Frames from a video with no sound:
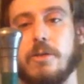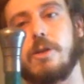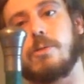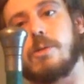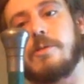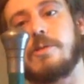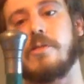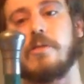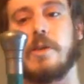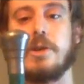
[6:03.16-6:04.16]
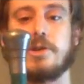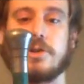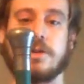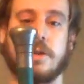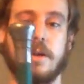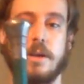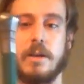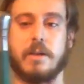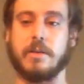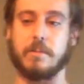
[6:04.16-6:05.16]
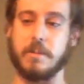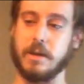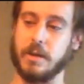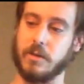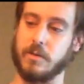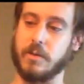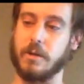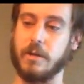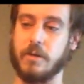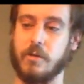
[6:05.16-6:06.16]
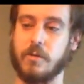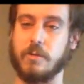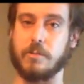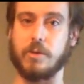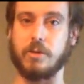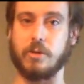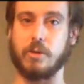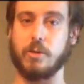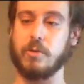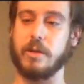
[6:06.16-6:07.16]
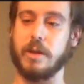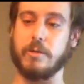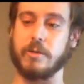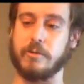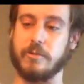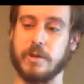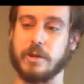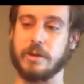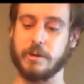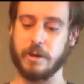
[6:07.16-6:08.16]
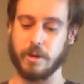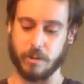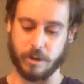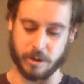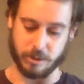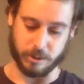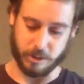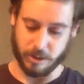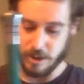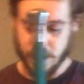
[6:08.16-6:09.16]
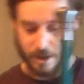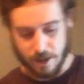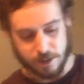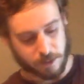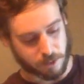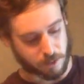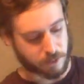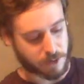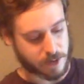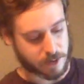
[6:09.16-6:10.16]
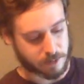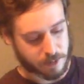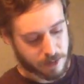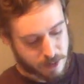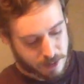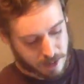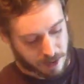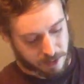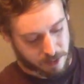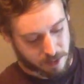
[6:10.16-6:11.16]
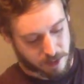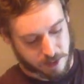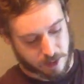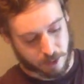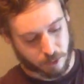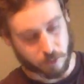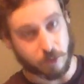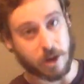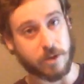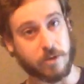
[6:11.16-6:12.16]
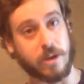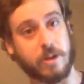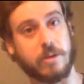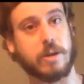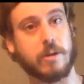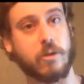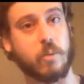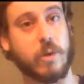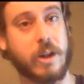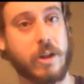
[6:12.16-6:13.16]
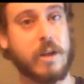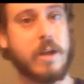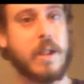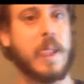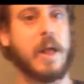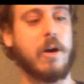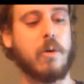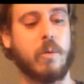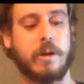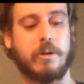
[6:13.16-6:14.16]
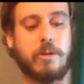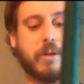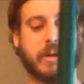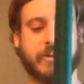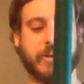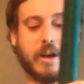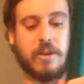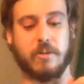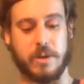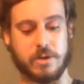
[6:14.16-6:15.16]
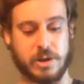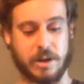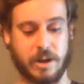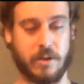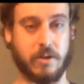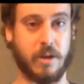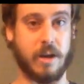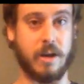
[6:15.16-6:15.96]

a little roughly finished because there is some glue that you can feel under here where you glued it, and you can see it at the cross down here as well. Oh, one other thing I forgot to mention is